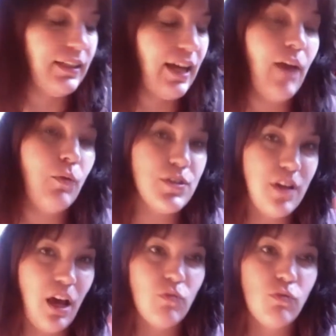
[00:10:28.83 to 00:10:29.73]
i was
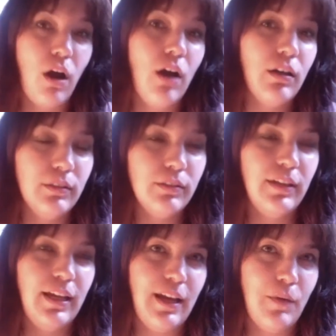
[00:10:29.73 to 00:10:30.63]
not wrong
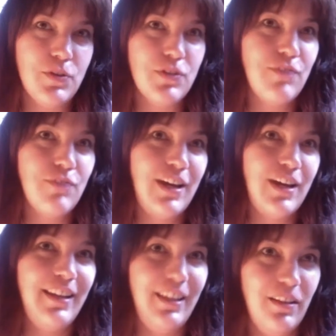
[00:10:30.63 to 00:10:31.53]
and i wasn't right
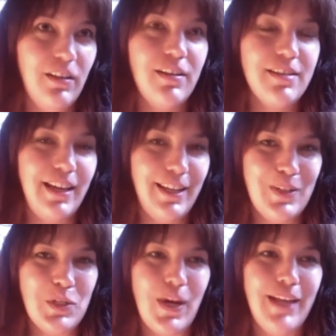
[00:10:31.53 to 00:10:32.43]
either because i had
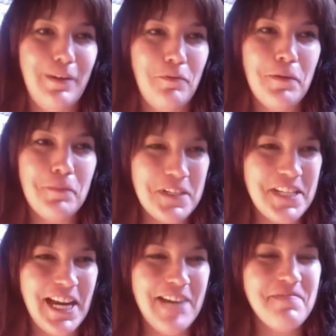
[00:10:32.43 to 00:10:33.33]
to try them one more
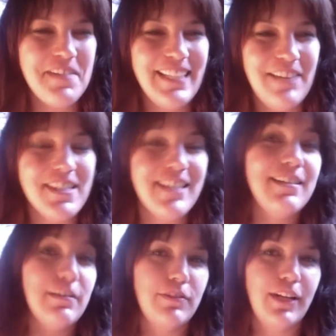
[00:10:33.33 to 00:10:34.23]
time but that was a
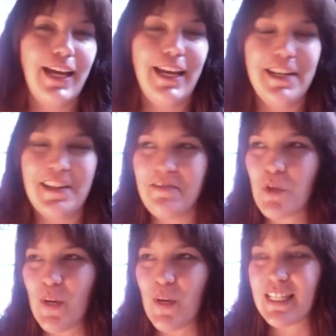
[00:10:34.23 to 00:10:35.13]
different kind of
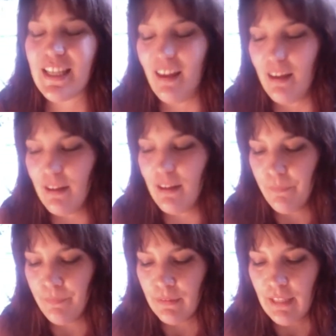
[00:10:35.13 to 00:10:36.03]
choice
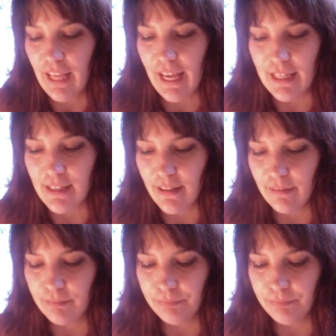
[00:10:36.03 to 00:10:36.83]
and um,